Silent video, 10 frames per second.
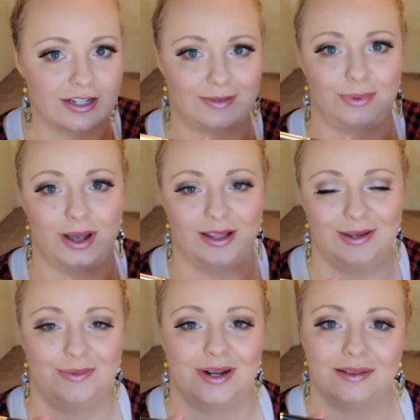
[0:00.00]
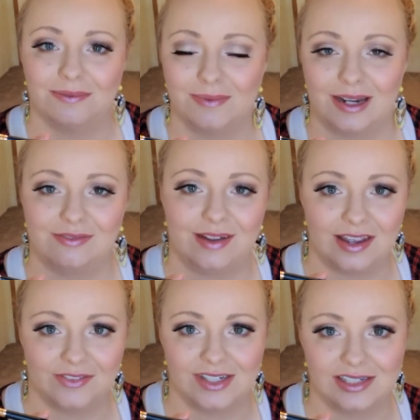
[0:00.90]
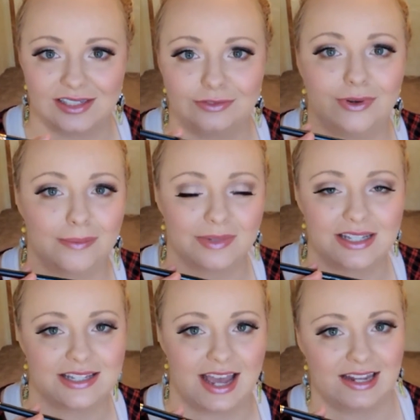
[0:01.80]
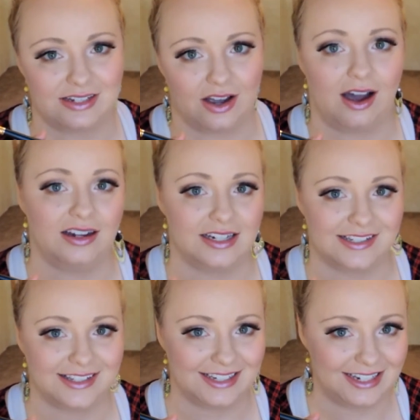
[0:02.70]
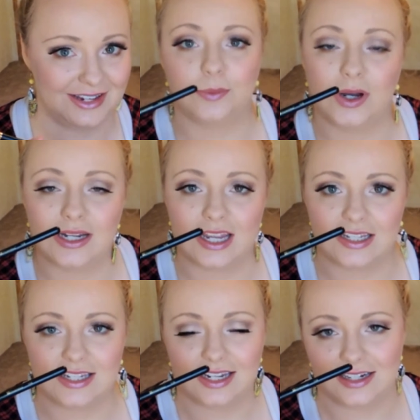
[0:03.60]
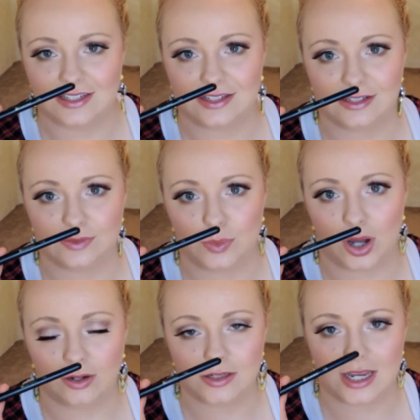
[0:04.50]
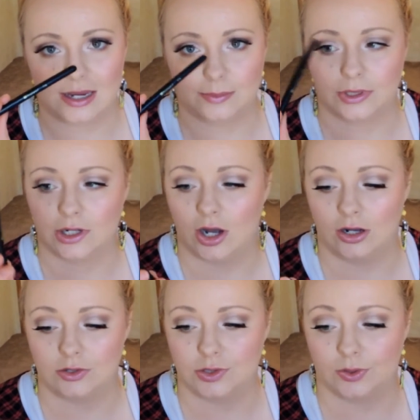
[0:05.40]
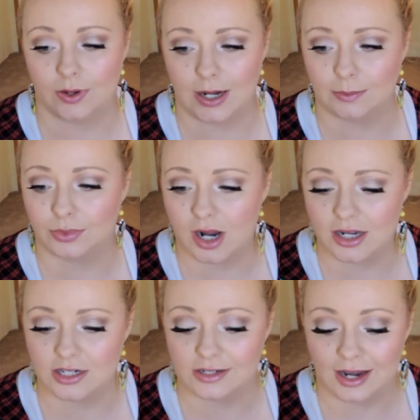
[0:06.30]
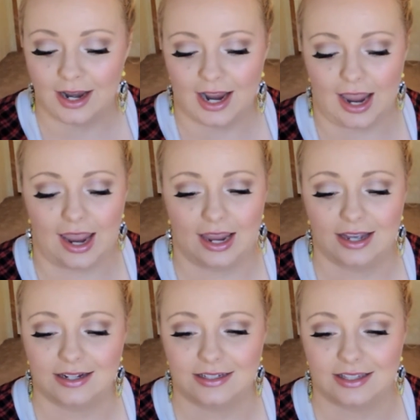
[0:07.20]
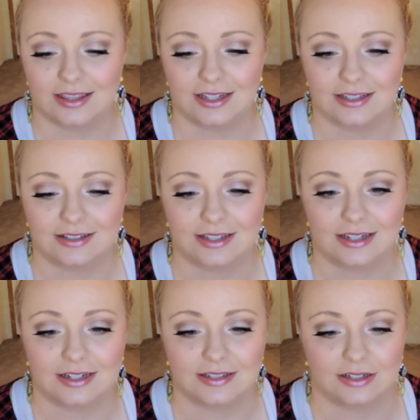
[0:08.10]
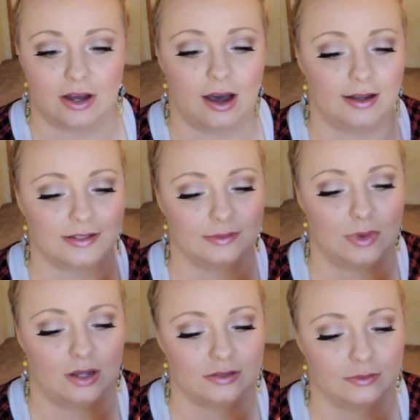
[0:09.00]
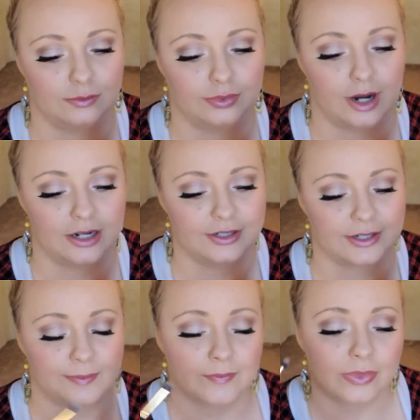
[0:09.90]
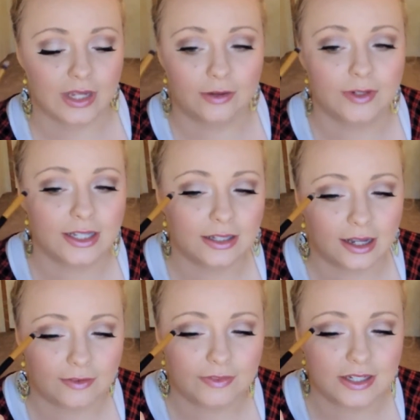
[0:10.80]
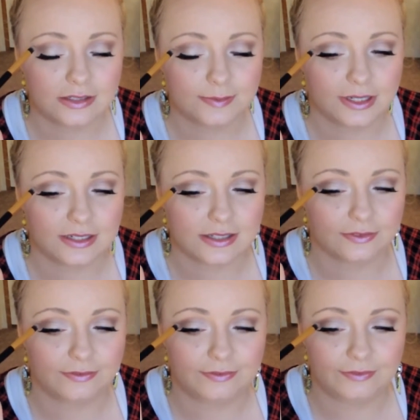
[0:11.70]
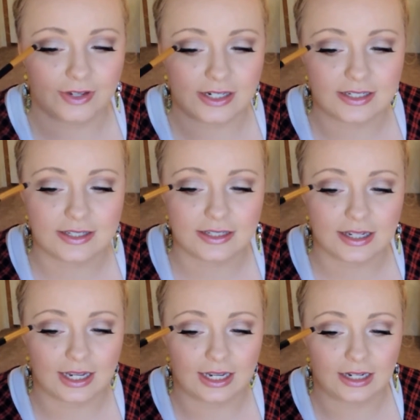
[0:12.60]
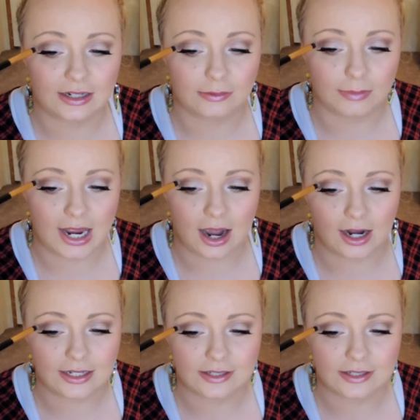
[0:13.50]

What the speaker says: brush is probably one of my favorites from the set, honestly. The 118 is the small tapered contouring brush, and this is an awesome brush. I really love this because it fits in my